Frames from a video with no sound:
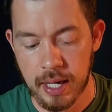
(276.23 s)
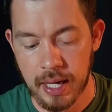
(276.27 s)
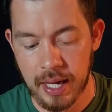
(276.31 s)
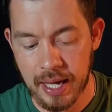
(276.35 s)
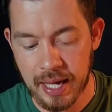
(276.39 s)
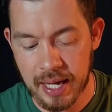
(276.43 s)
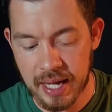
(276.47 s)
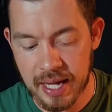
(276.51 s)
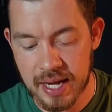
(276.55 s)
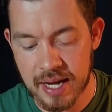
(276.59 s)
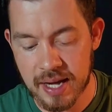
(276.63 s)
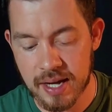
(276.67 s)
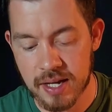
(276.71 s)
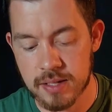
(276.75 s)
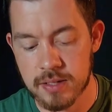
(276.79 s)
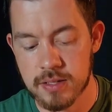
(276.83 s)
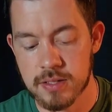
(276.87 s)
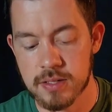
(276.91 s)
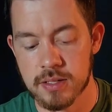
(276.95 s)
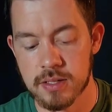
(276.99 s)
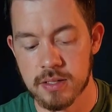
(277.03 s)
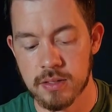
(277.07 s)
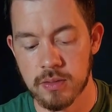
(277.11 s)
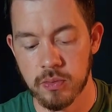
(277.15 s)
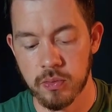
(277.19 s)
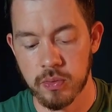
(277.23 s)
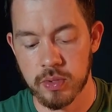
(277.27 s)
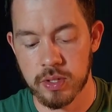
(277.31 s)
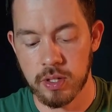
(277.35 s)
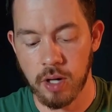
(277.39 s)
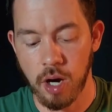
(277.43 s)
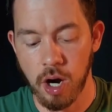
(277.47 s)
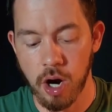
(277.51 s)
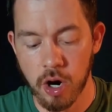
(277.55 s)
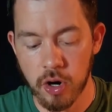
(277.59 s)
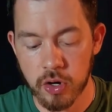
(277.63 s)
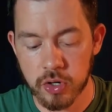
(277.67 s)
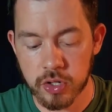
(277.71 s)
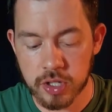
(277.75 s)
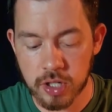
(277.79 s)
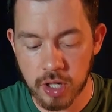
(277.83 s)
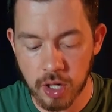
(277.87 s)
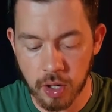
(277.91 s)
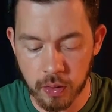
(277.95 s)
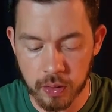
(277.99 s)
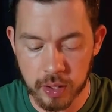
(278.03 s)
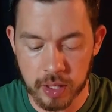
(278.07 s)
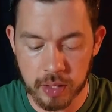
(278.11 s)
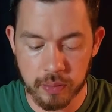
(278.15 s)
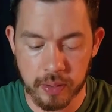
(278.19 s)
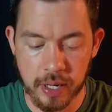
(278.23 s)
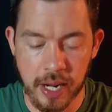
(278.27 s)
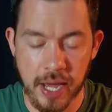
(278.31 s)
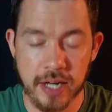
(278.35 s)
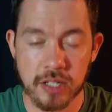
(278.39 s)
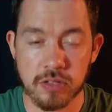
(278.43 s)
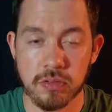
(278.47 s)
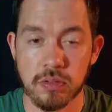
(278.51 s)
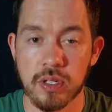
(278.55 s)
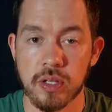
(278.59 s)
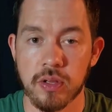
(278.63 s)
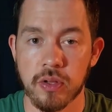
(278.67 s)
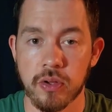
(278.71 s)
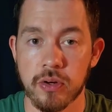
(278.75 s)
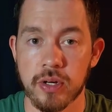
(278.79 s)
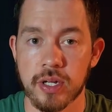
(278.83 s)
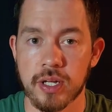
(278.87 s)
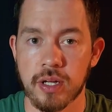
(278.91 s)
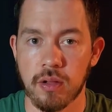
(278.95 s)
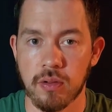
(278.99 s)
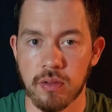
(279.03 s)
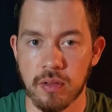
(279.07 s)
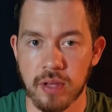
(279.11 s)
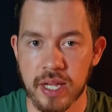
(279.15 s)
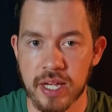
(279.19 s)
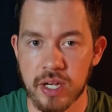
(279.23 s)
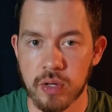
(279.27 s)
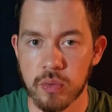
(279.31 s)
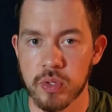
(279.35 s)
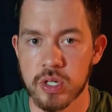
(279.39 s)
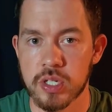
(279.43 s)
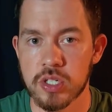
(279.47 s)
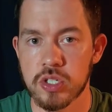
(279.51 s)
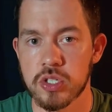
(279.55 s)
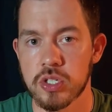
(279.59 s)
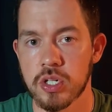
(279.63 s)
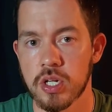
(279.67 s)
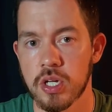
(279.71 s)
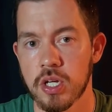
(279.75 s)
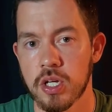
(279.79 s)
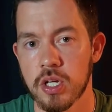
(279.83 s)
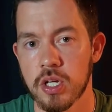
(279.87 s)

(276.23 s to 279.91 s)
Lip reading: And when hard coding, when actually learning a language,